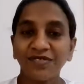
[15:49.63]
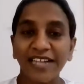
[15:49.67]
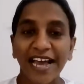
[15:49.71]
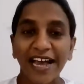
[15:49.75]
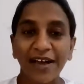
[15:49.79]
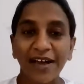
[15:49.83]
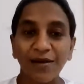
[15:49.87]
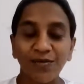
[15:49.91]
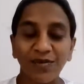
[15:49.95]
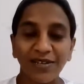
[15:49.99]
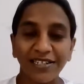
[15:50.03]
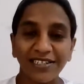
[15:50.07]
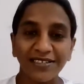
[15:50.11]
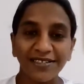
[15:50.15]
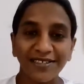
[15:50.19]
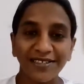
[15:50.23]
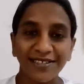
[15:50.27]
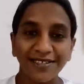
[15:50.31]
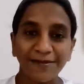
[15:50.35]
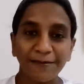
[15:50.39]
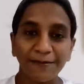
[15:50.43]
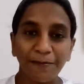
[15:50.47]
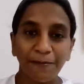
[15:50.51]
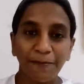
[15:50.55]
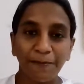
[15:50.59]

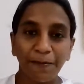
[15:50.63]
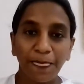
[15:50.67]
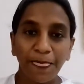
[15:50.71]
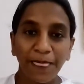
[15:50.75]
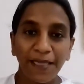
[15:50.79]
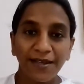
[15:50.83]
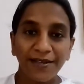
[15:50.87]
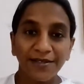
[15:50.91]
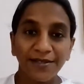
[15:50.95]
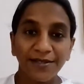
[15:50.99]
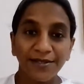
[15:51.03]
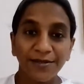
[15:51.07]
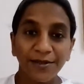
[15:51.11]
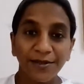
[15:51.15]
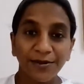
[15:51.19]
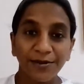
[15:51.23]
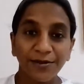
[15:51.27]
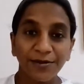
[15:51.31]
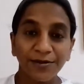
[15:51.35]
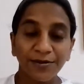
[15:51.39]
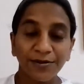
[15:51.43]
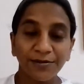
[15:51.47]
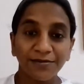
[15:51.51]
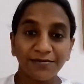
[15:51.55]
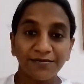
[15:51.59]
tablets,
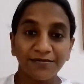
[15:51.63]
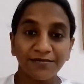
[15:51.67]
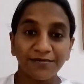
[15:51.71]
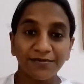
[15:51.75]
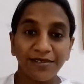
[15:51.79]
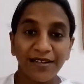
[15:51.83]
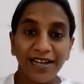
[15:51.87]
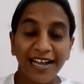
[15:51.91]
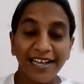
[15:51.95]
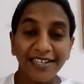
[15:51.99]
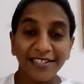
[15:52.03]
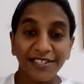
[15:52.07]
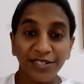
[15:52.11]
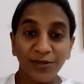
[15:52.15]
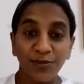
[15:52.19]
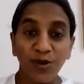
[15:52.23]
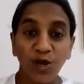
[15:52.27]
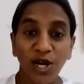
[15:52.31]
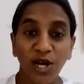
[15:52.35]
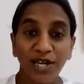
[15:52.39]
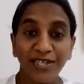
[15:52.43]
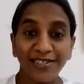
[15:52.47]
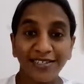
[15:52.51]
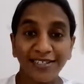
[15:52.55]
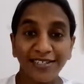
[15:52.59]
so
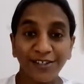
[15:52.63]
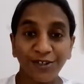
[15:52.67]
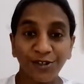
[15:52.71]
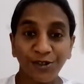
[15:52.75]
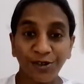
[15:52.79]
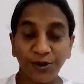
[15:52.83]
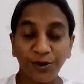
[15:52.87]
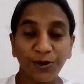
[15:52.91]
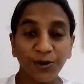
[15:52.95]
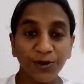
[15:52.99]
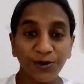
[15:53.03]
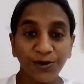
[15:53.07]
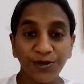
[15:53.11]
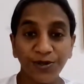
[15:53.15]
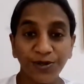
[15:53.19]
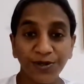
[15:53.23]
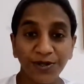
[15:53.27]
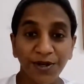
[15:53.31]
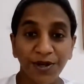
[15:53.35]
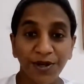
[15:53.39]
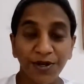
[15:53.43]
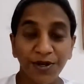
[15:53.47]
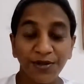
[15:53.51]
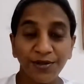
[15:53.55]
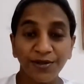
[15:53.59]
antibiotic
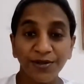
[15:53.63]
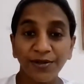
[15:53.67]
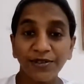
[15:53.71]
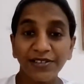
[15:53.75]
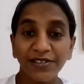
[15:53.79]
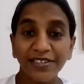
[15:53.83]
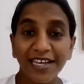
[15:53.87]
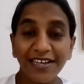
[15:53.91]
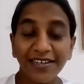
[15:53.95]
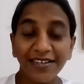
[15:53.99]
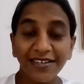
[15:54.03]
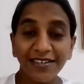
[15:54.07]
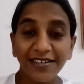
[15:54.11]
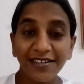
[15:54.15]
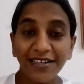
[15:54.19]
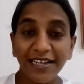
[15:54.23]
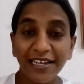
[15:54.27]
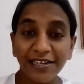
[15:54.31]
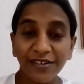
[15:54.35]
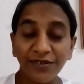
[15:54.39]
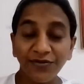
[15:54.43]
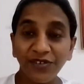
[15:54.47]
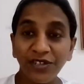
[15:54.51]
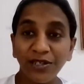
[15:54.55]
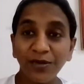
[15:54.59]
course, so then
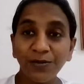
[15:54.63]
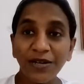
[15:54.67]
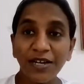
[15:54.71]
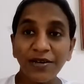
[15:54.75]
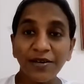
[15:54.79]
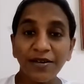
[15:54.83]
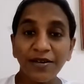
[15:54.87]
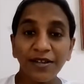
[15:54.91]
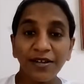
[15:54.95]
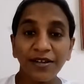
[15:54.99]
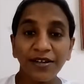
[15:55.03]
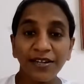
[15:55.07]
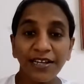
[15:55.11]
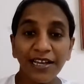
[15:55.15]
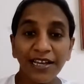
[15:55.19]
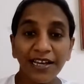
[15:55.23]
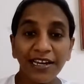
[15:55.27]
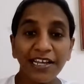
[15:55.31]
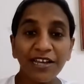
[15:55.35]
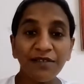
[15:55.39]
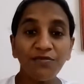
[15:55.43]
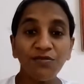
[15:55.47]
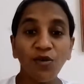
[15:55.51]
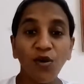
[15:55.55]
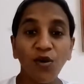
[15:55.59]
it will be
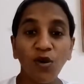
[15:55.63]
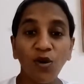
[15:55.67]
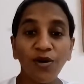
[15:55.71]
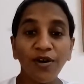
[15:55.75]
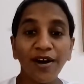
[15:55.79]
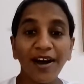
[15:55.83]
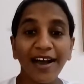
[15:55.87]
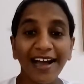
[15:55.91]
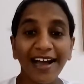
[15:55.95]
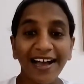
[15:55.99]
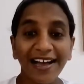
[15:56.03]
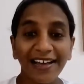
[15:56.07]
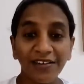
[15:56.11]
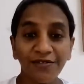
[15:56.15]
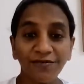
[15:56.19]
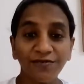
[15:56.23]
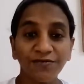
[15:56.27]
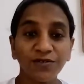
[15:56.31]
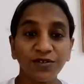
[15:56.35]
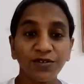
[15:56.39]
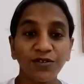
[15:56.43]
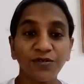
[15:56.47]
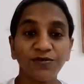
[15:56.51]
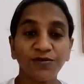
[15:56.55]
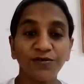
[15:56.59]
really more
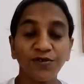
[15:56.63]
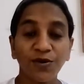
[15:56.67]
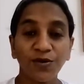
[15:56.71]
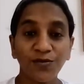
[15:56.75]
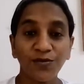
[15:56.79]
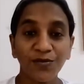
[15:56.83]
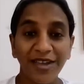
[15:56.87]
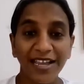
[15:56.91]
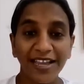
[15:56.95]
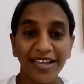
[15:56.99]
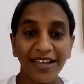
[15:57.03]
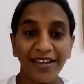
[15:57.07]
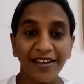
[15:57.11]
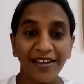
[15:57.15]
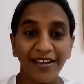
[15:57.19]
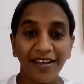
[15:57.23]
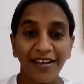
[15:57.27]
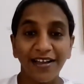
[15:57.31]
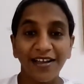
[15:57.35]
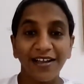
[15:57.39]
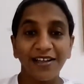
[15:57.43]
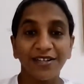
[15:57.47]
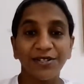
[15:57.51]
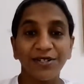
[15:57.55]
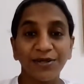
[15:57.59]
helpful for me
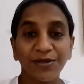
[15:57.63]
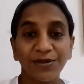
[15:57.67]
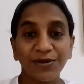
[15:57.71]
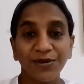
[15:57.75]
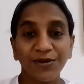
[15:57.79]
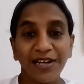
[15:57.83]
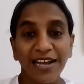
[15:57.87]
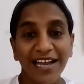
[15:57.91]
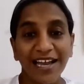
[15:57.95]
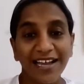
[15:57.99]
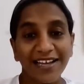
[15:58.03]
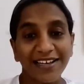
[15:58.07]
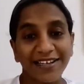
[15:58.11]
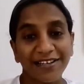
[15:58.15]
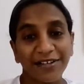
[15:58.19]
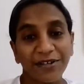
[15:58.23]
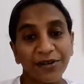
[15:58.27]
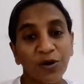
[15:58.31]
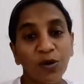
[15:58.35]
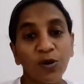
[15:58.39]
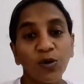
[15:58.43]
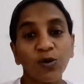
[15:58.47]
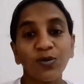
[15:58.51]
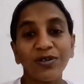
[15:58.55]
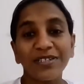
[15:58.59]
to like
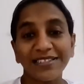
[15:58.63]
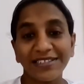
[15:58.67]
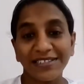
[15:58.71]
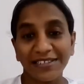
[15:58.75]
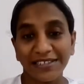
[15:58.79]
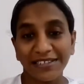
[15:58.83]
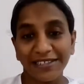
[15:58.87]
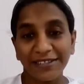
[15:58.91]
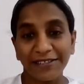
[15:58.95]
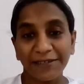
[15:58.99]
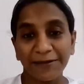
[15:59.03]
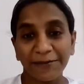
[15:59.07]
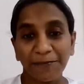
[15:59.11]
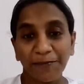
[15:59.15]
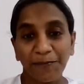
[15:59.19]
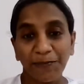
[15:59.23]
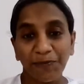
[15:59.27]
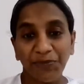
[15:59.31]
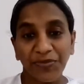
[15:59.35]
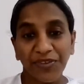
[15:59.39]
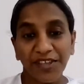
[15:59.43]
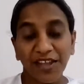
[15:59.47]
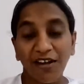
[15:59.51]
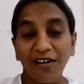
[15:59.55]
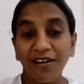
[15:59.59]
go with it,
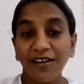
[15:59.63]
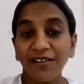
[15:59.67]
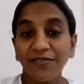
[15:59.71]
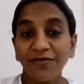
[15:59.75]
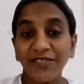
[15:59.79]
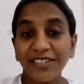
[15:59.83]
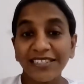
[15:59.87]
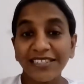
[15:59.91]
or